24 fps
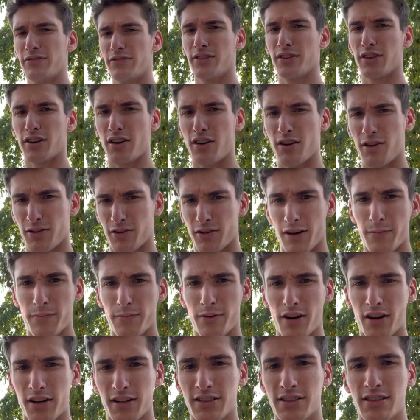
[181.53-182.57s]
foot concrete
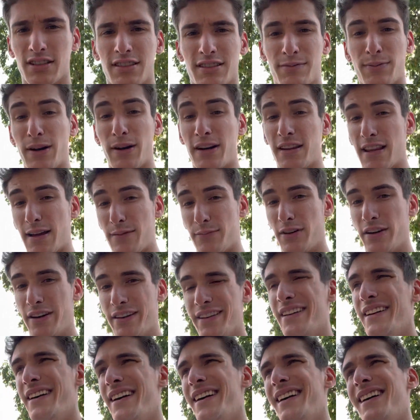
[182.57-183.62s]
box and spending that
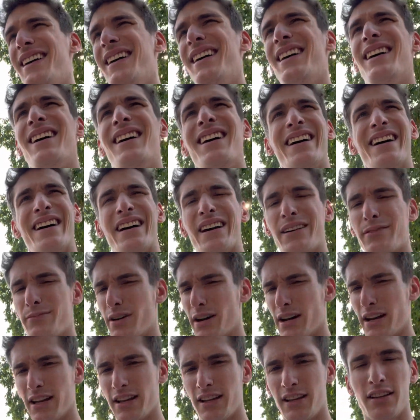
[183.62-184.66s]
money. And
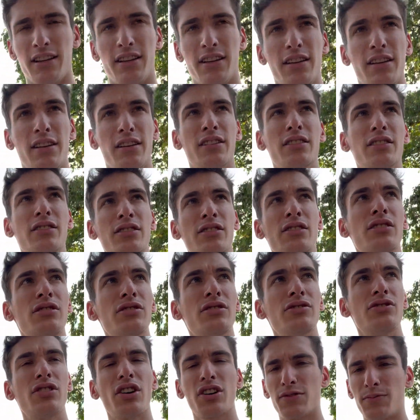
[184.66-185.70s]
my
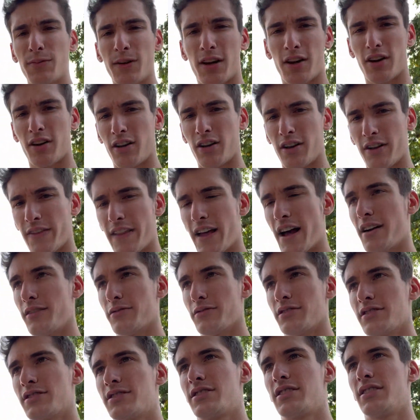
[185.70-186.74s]
judgment call on that
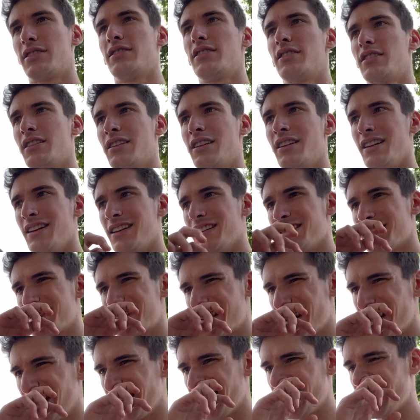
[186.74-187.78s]
was
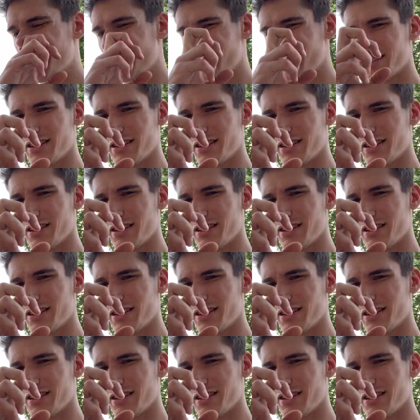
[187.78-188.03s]
silly.